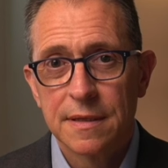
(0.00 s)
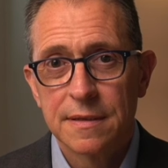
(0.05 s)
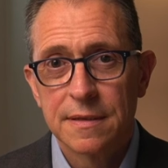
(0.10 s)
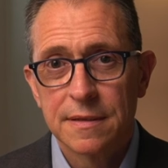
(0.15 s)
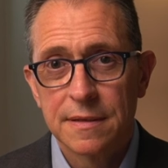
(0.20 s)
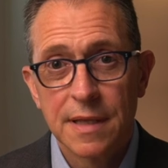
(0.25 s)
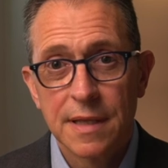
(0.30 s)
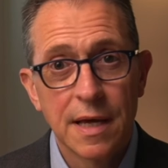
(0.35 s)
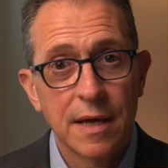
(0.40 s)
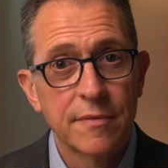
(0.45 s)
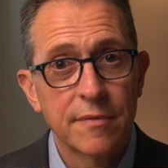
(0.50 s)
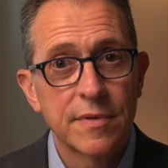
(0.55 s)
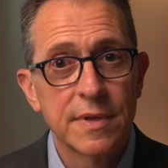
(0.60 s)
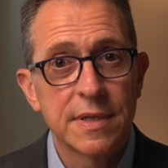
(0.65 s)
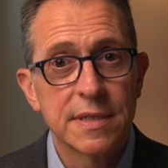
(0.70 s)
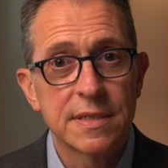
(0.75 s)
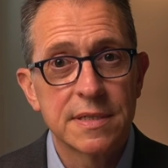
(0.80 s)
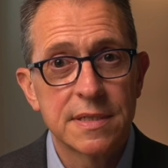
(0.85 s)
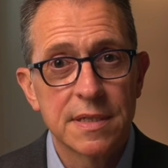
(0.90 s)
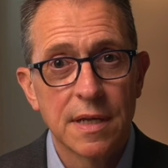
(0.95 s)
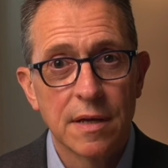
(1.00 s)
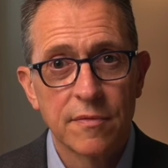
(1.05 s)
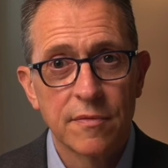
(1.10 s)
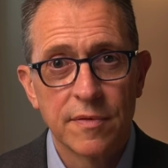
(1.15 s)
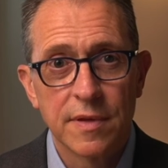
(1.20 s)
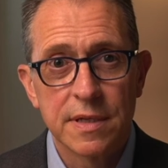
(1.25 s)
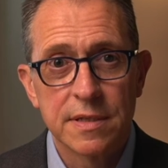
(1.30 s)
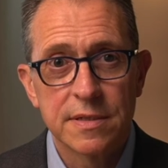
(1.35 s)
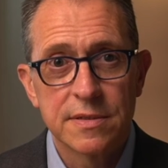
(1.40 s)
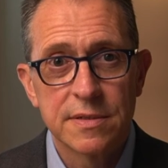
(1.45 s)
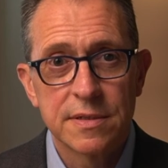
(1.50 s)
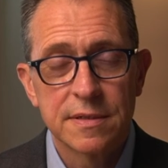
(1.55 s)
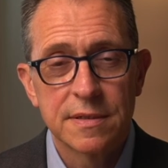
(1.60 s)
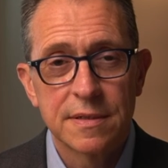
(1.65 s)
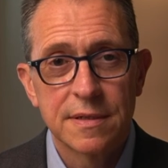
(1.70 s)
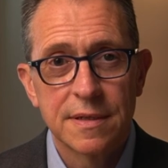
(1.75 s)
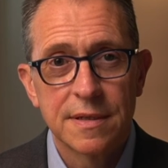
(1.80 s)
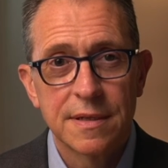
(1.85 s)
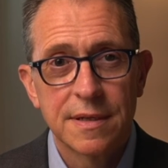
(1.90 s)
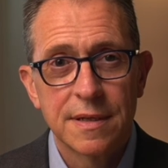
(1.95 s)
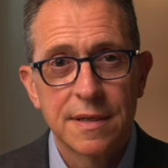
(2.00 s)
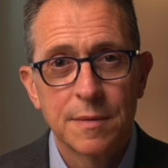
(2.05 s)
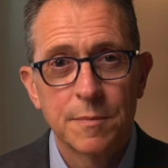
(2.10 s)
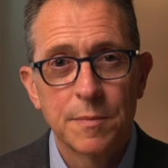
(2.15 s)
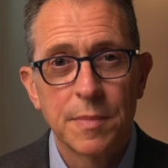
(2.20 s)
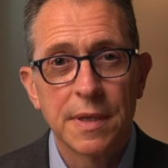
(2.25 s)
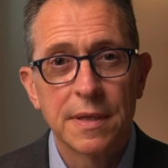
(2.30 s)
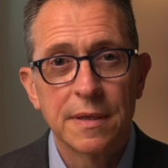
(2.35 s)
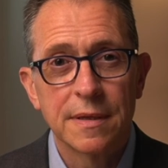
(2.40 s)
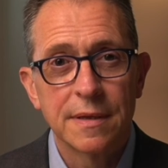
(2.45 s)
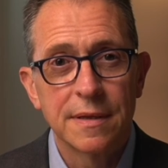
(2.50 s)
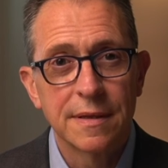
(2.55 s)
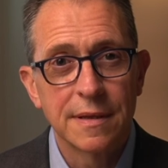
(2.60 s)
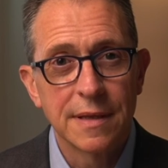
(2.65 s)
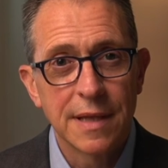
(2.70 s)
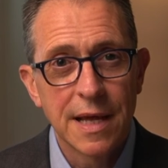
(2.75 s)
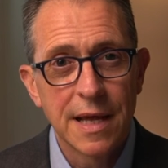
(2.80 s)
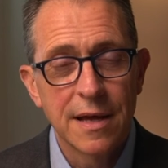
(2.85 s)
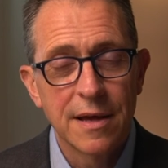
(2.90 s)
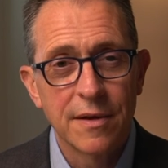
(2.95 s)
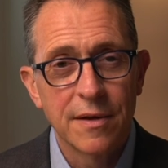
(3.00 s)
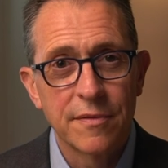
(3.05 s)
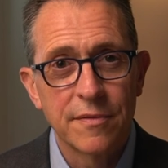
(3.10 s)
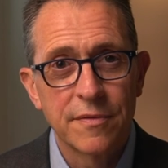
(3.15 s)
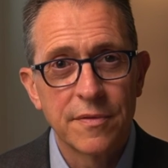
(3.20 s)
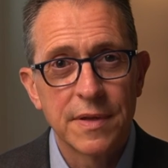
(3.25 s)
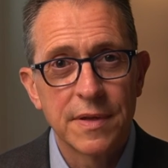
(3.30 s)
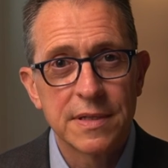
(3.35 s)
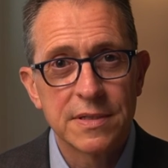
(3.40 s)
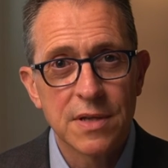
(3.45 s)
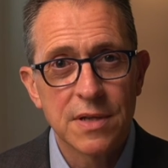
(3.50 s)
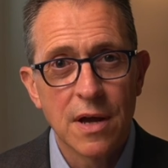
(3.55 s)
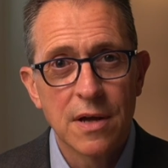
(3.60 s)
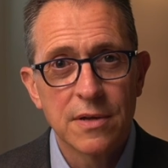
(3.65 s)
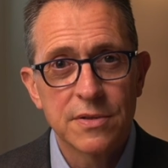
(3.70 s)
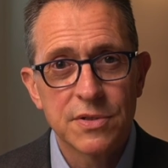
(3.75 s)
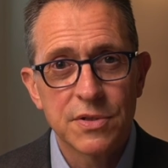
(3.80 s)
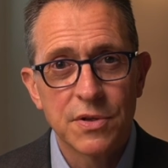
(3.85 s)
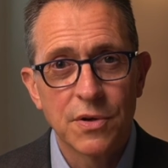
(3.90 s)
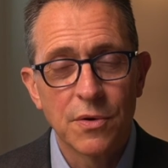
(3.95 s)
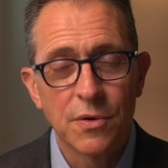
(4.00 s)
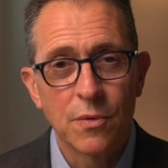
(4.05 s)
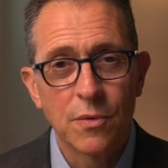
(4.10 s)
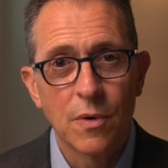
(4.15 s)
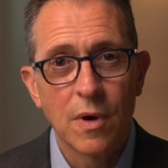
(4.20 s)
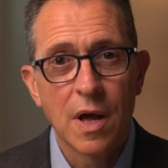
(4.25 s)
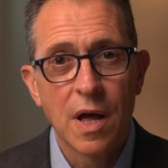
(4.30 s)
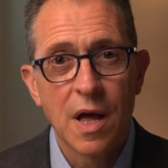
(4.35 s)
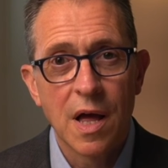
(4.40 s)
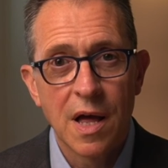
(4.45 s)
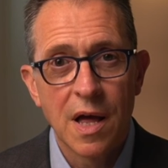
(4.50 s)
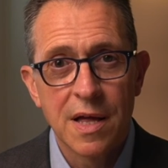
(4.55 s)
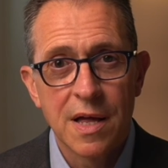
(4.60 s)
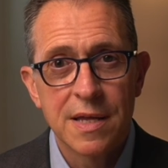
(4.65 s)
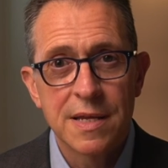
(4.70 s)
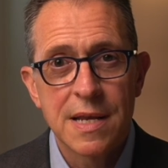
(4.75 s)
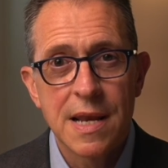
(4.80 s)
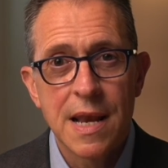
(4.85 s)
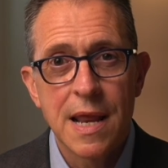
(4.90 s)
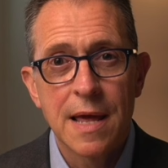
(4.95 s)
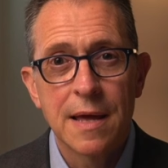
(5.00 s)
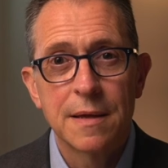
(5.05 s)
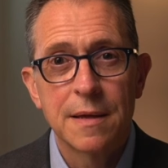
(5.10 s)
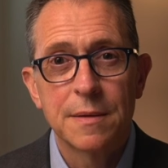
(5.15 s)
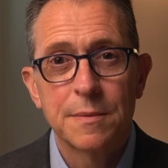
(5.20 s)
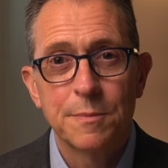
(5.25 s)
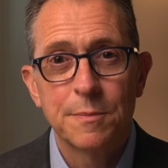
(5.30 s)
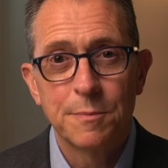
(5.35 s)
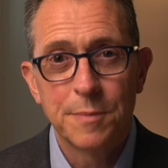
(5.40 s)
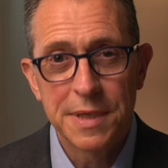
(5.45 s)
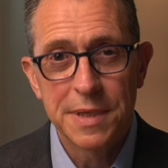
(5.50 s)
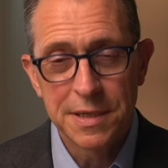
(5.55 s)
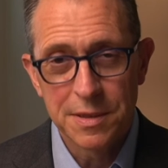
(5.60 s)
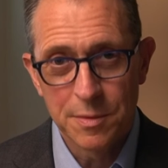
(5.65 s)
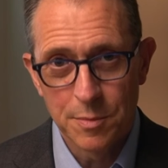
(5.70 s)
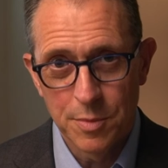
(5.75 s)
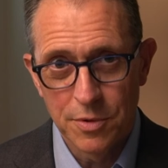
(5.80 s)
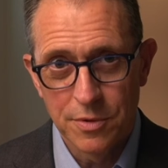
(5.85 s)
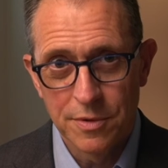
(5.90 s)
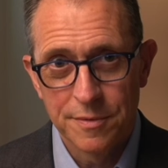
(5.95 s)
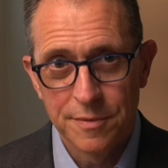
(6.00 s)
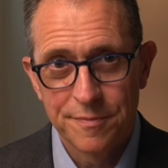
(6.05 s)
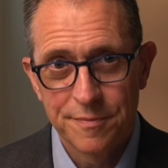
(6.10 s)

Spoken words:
Love is selfless, but love is also unbeatable.